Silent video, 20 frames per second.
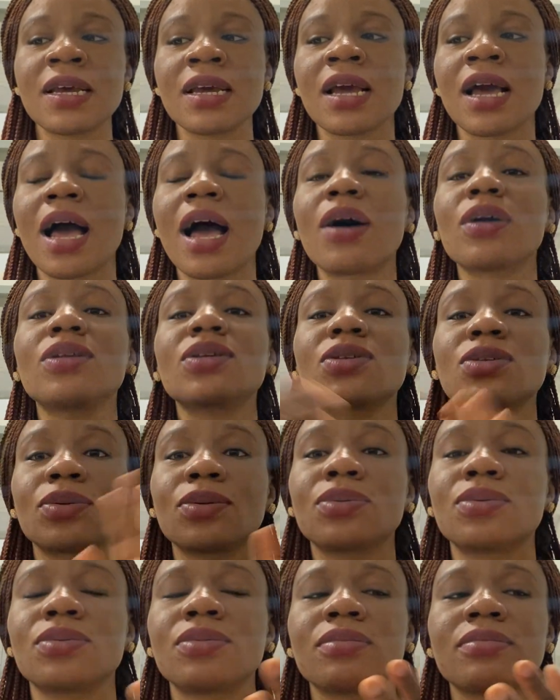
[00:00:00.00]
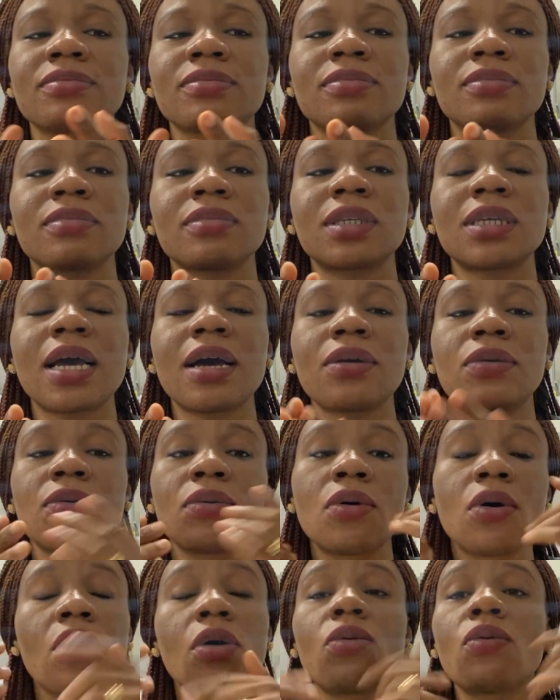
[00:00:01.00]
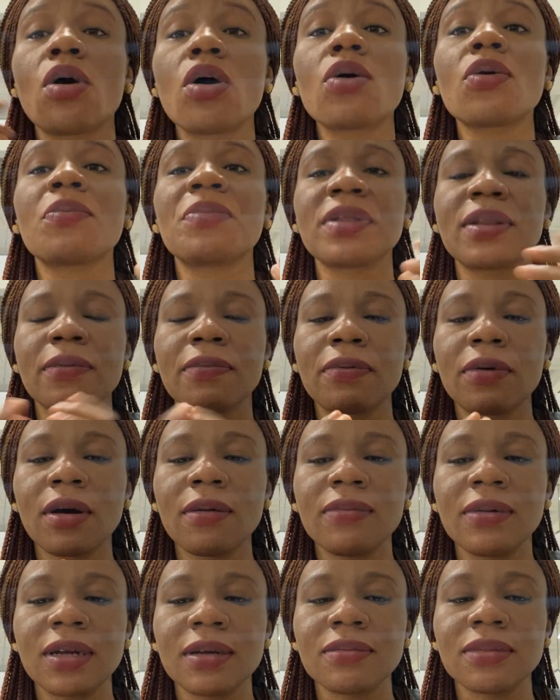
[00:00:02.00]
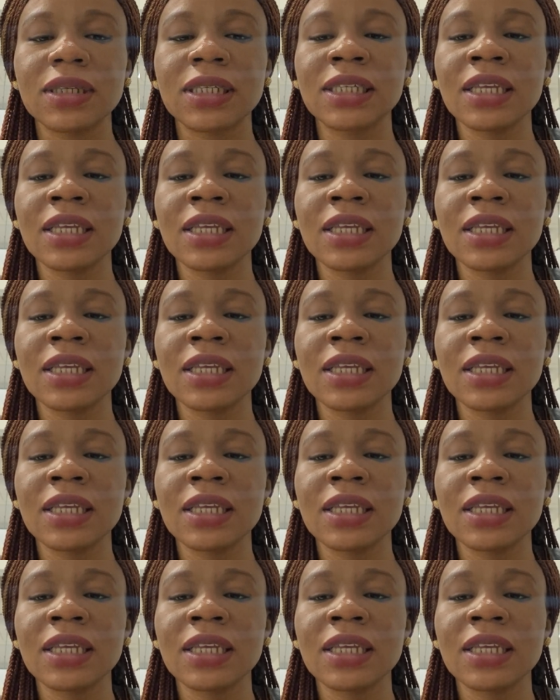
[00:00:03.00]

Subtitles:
how to tackle, or what could be the problems